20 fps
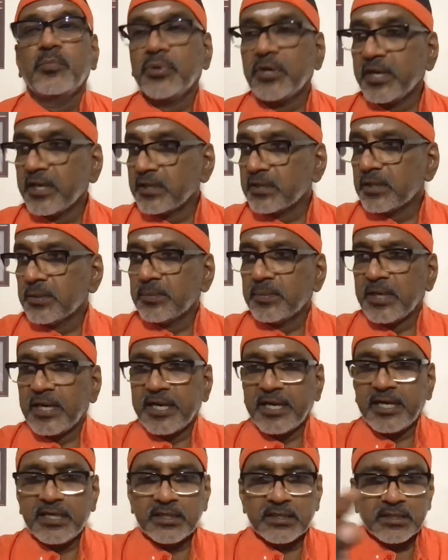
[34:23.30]
Bring the
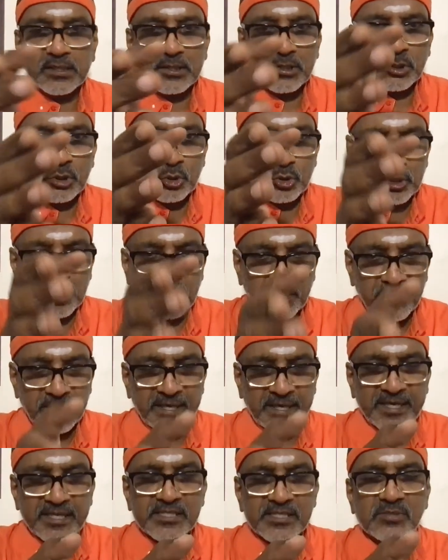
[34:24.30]
mind to the
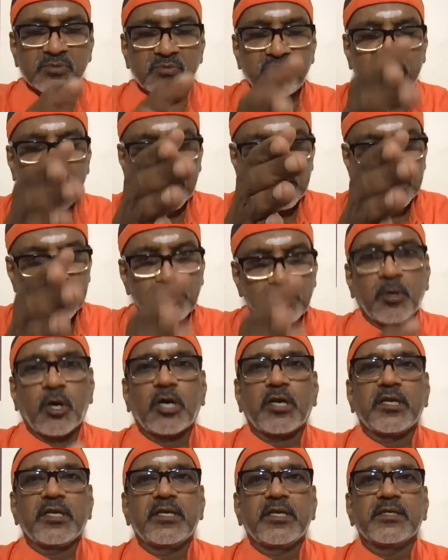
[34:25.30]
place where the
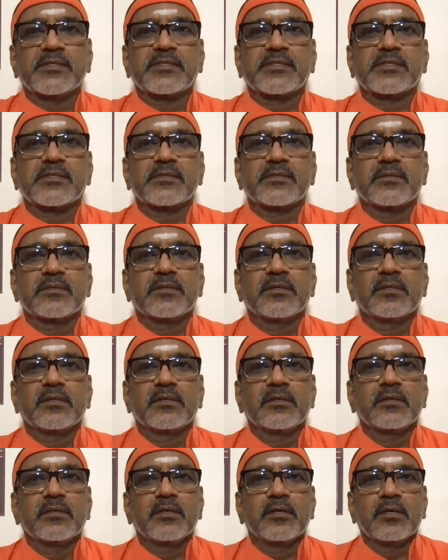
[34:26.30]
body is.
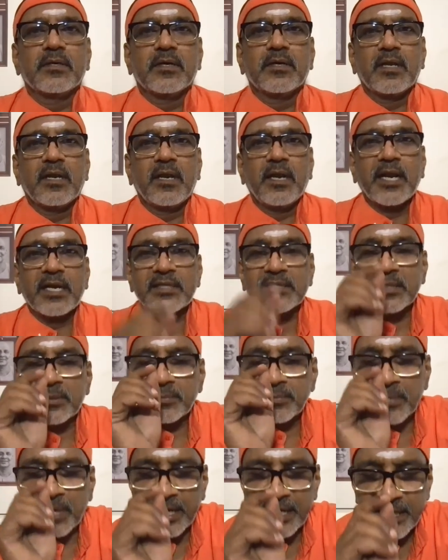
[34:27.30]
Let
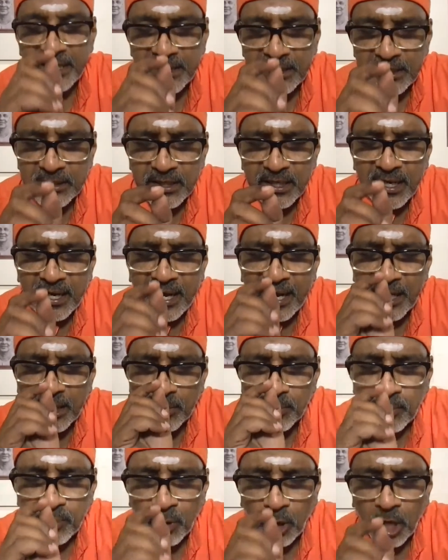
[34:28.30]
the mind
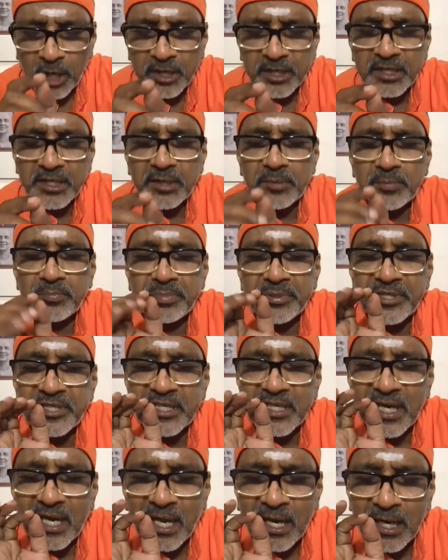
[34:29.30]
and body
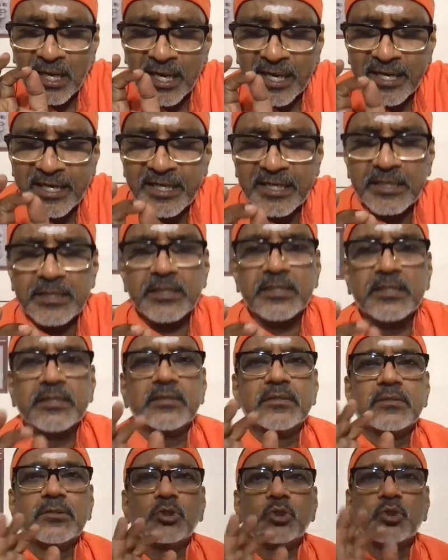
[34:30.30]
be
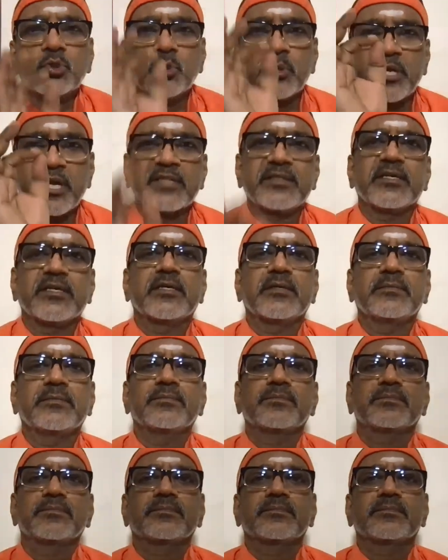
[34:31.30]
aligned together.